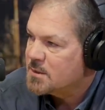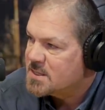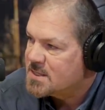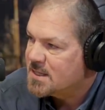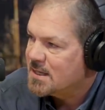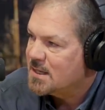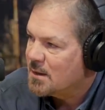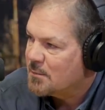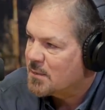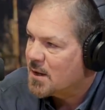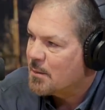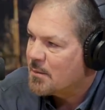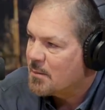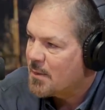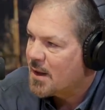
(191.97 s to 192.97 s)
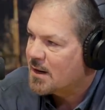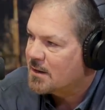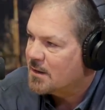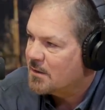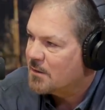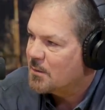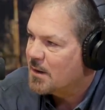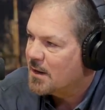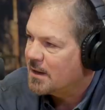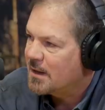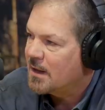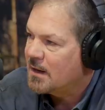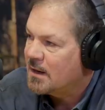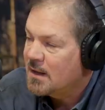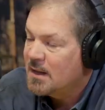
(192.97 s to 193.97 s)
be seeing them coming back the other way
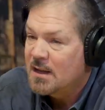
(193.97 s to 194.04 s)
again.